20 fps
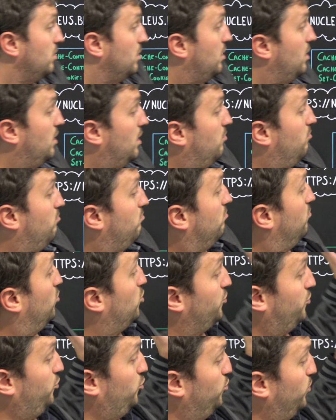
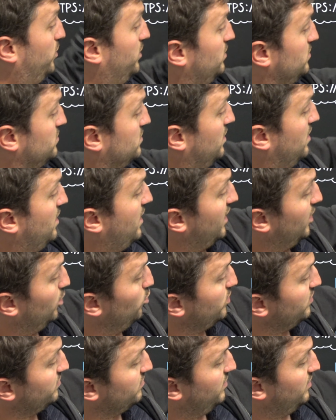or the URLs, and
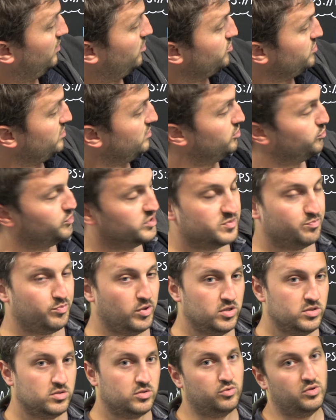look at the headers in the
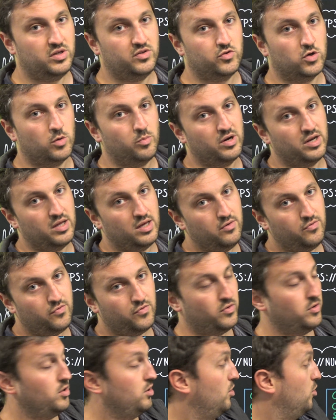response to determine
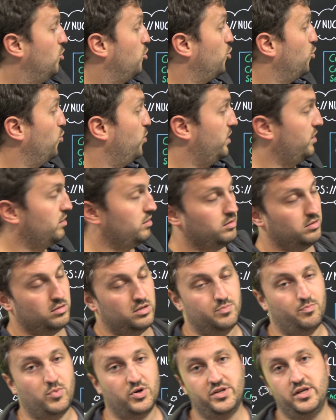if or when
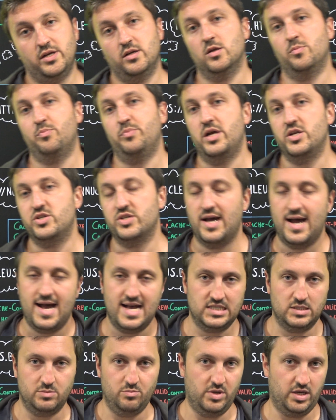a particular page
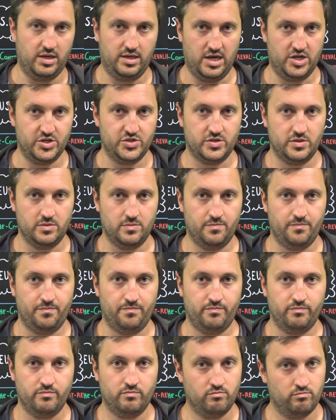has been cached.
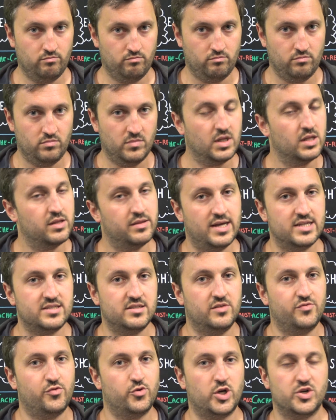That's
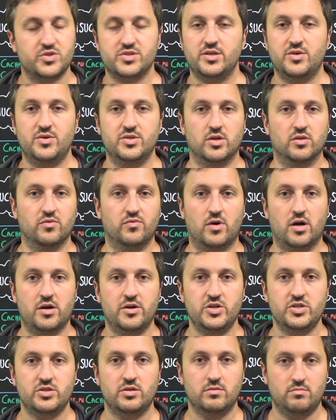it for our series on
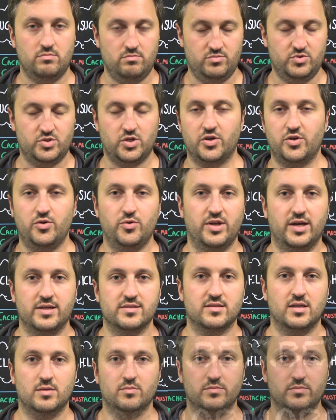Varnish. Talk to you next time.